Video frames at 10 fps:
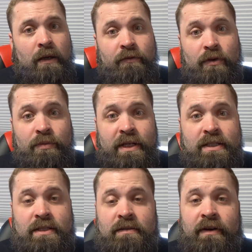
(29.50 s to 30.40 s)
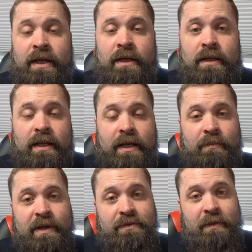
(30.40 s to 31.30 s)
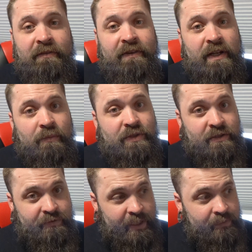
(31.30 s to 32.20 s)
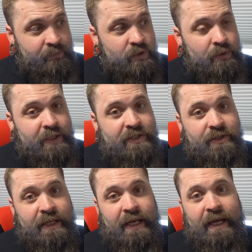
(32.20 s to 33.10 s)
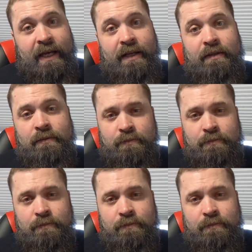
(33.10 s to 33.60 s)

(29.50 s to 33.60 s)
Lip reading: floor press fine, and I can bench with my feet up just fine. So initially, I had